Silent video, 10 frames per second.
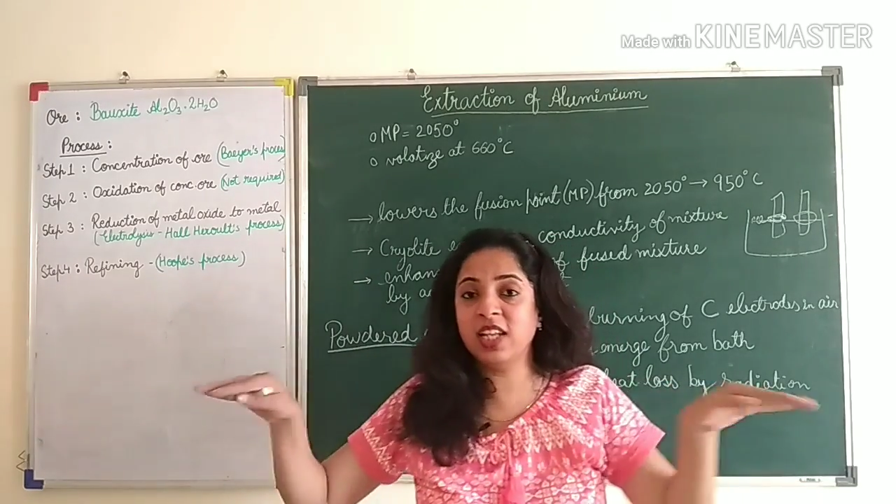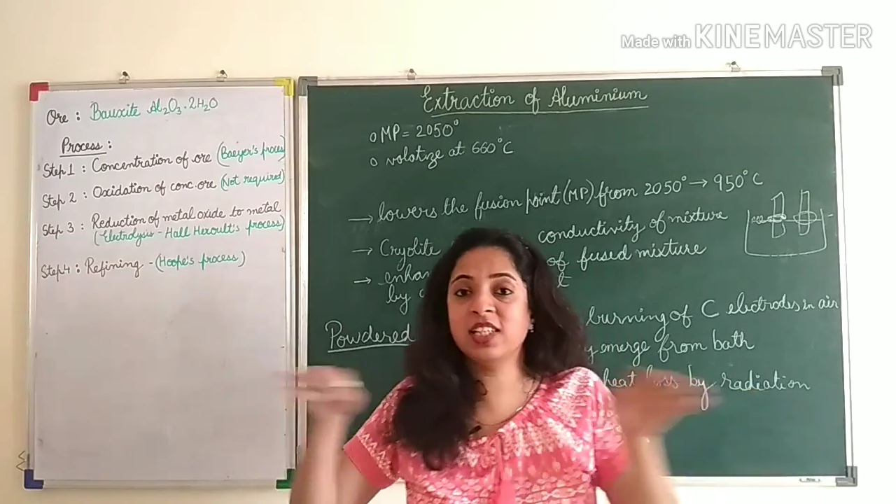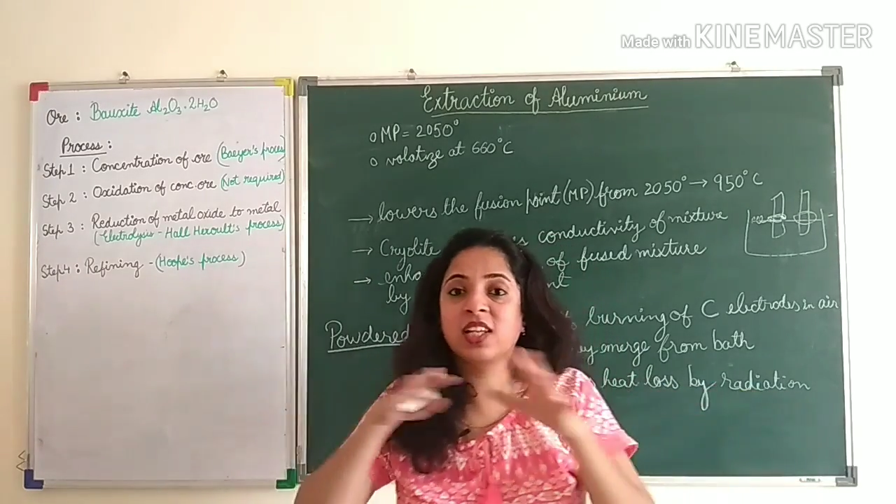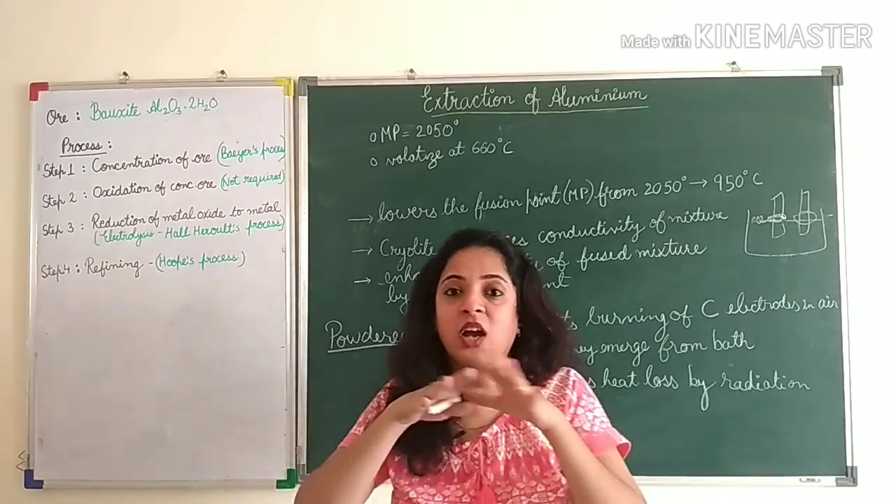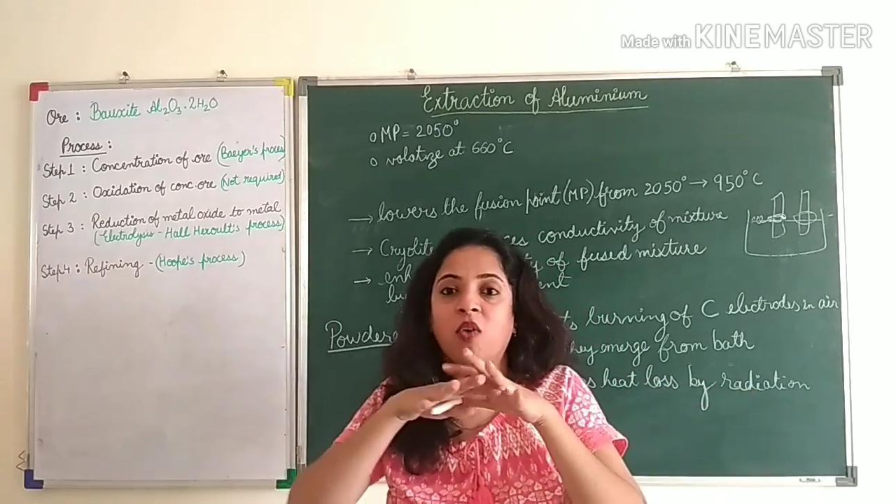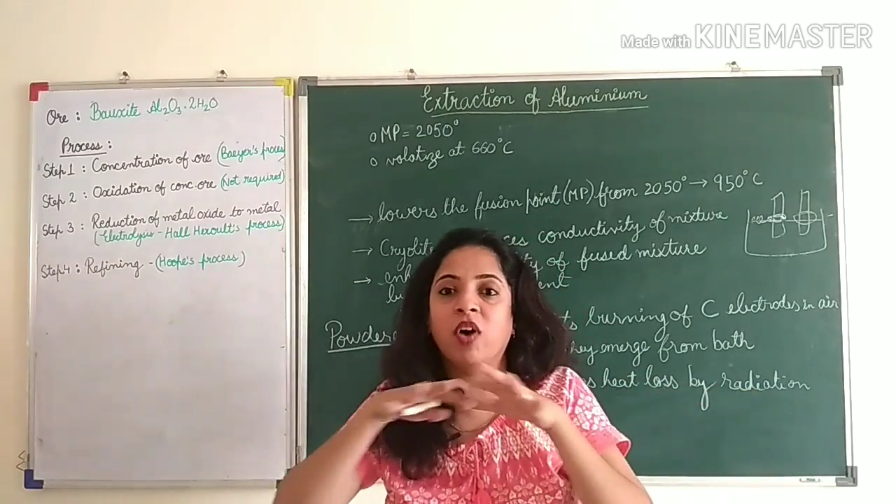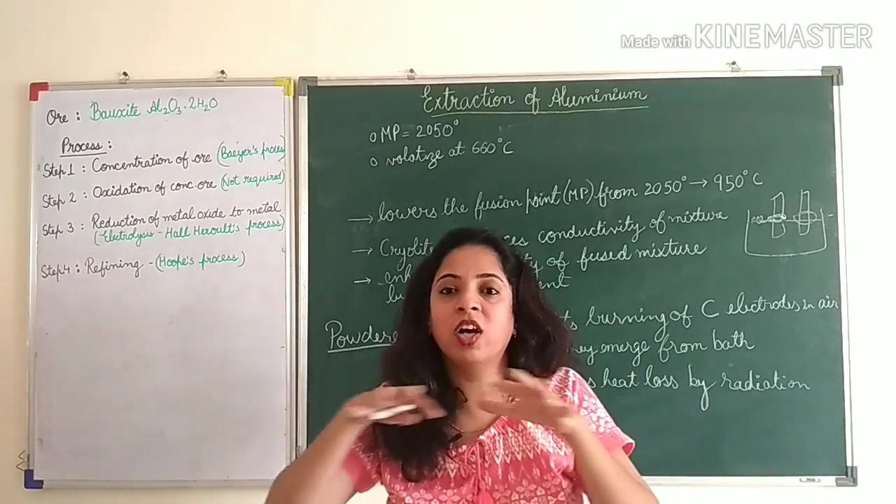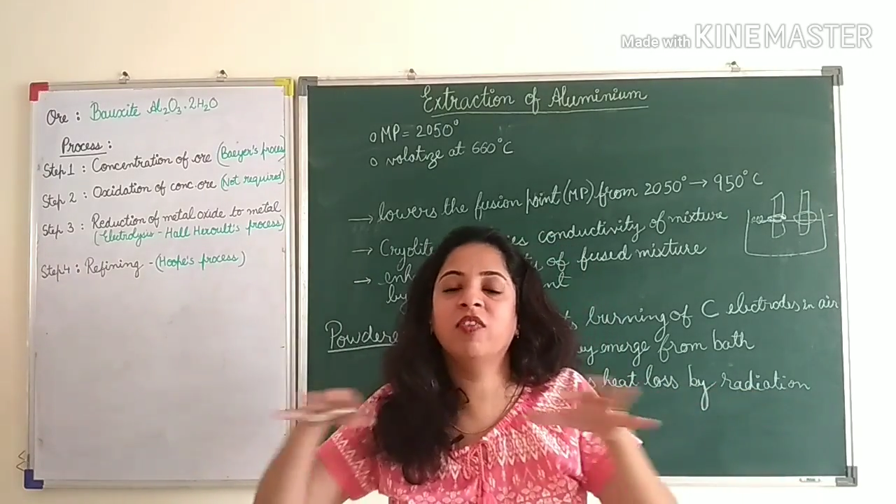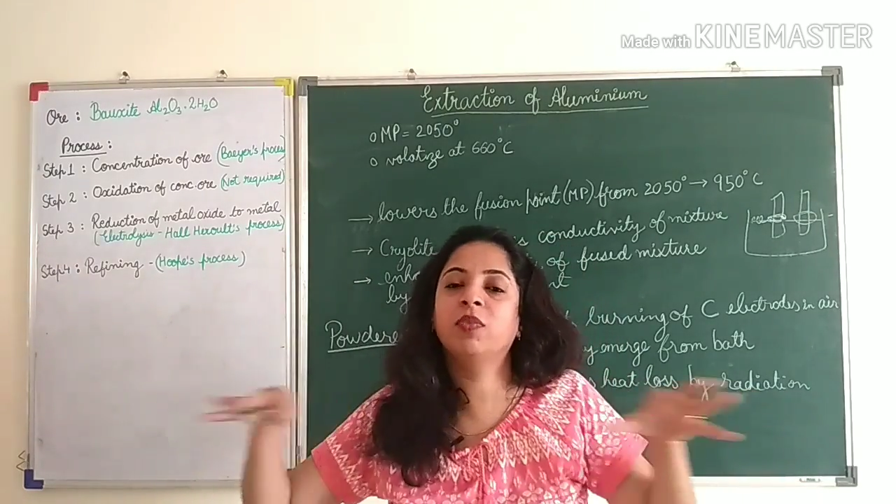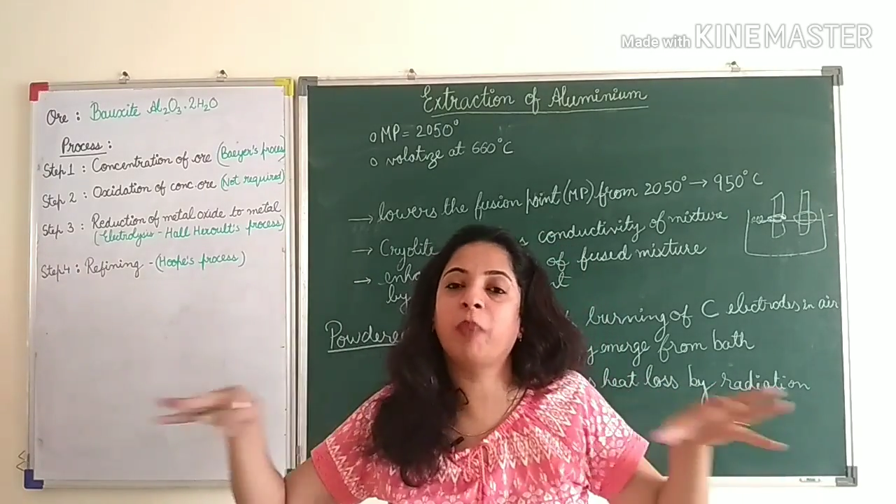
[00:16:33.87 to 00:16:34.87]
is
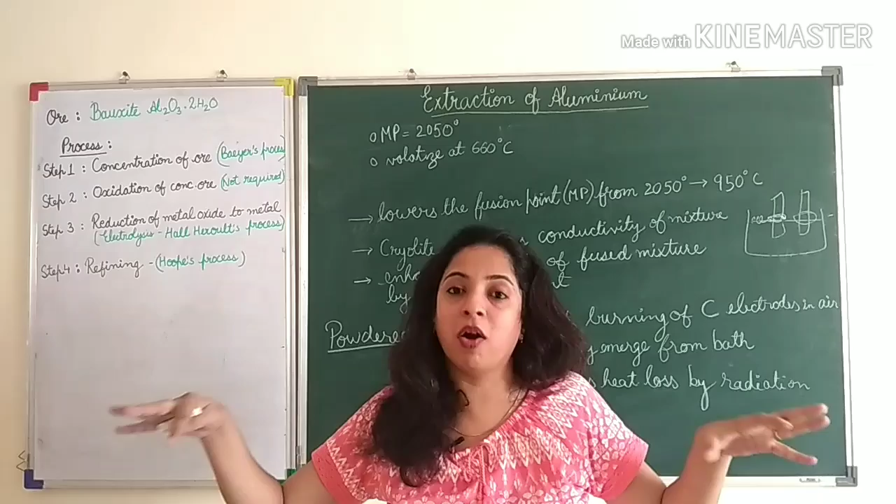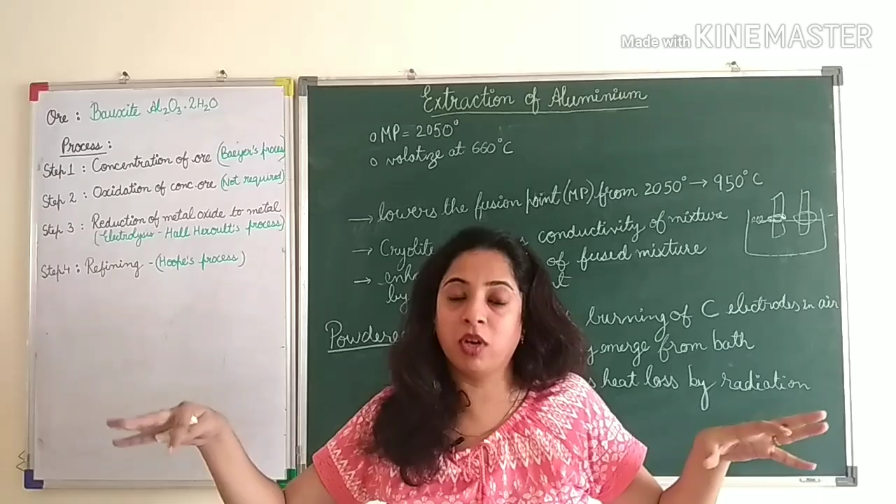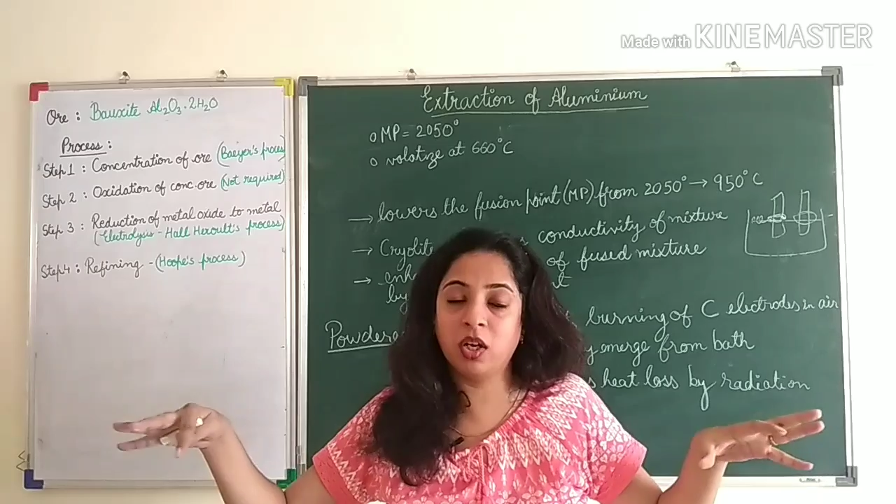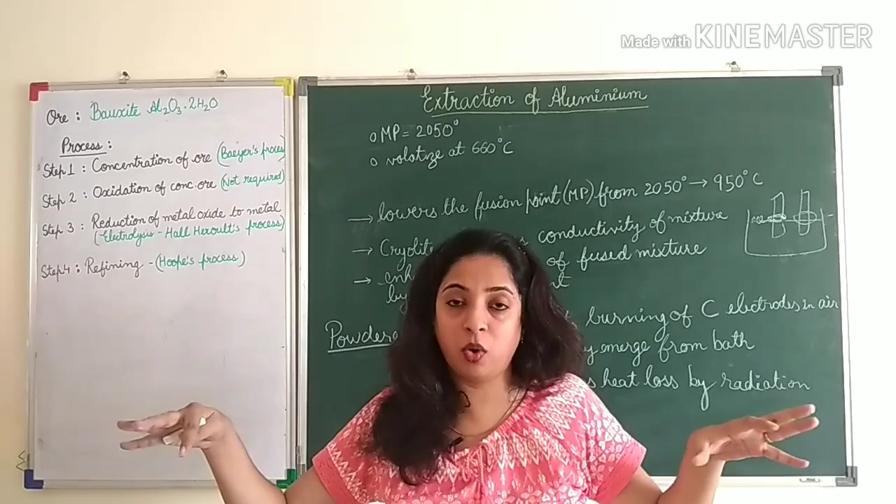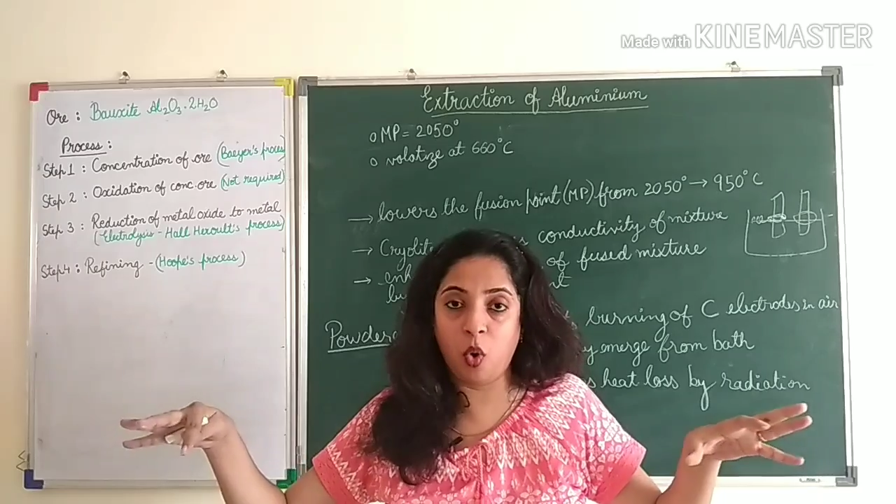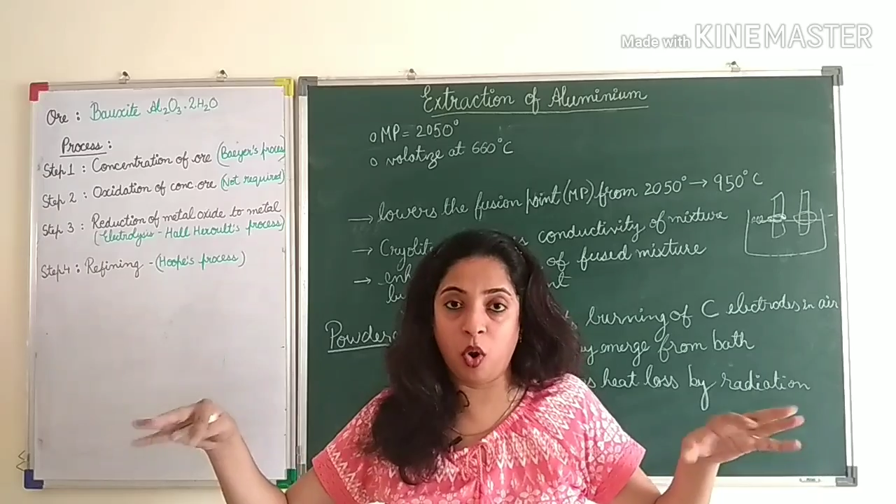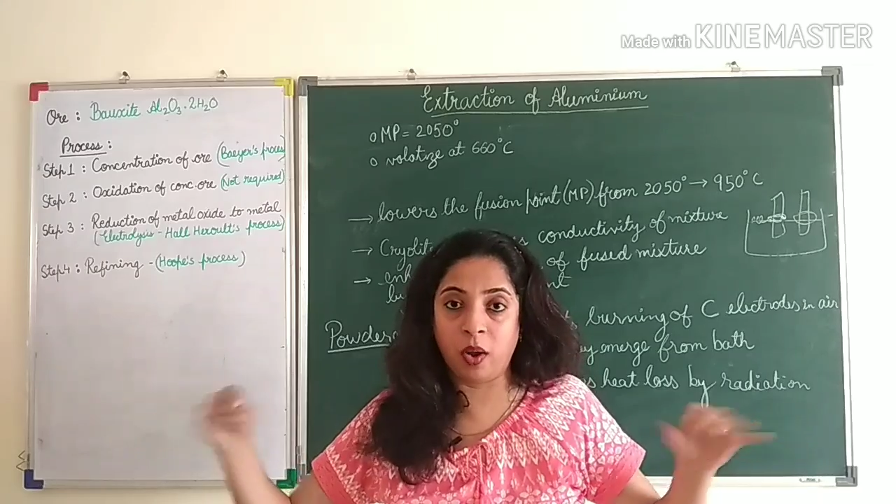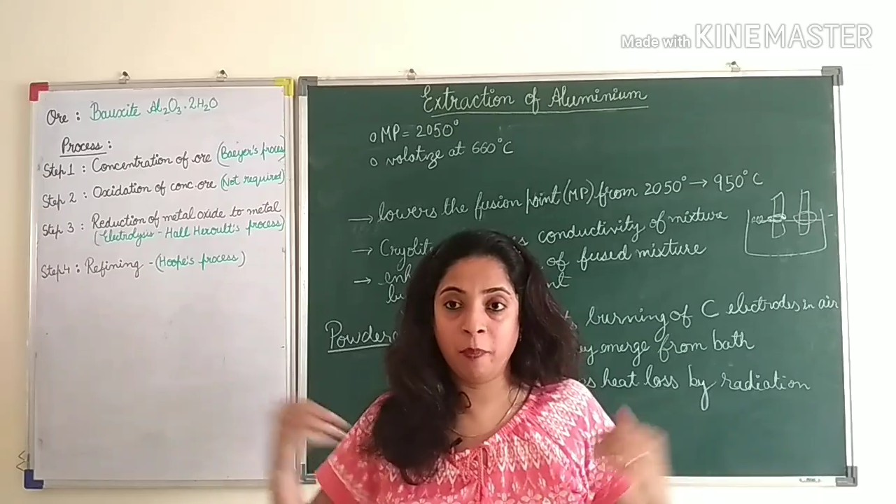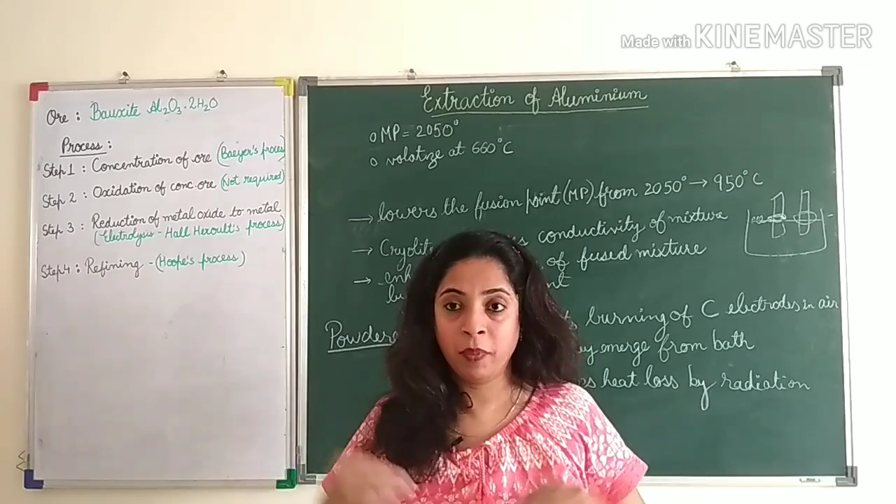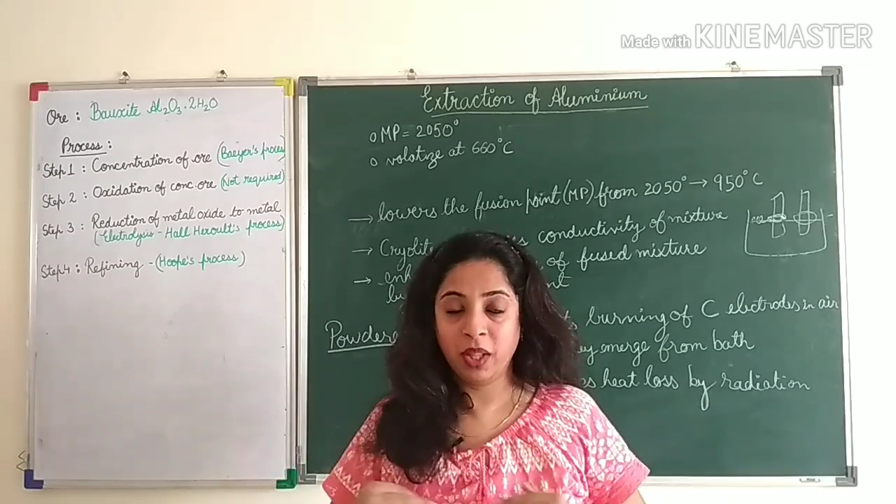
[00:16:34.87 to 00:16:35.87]
covered with powdered
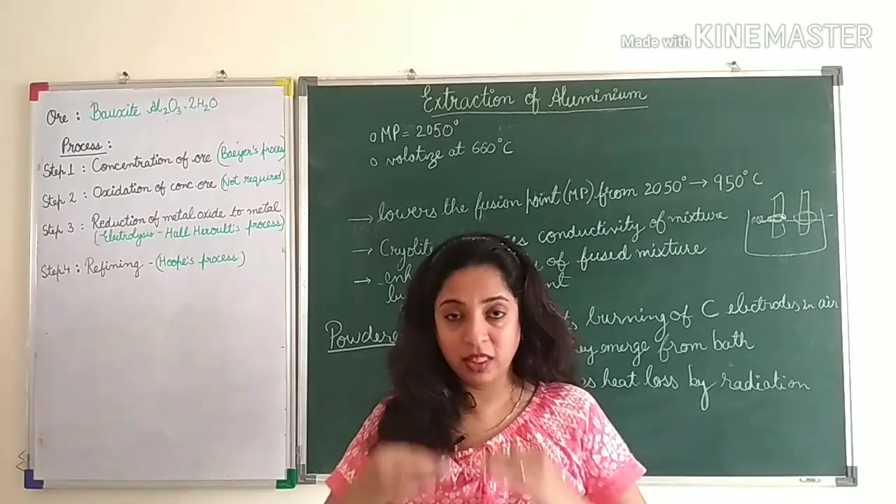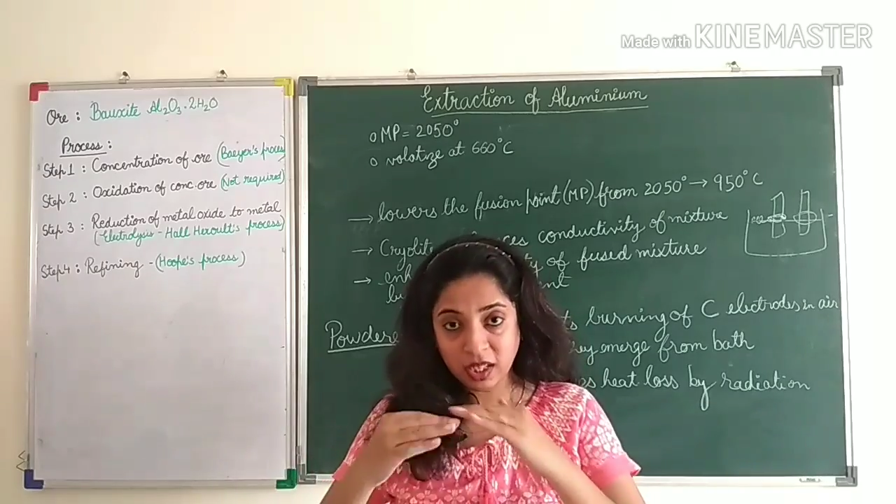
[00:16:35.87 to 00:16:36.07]
coke,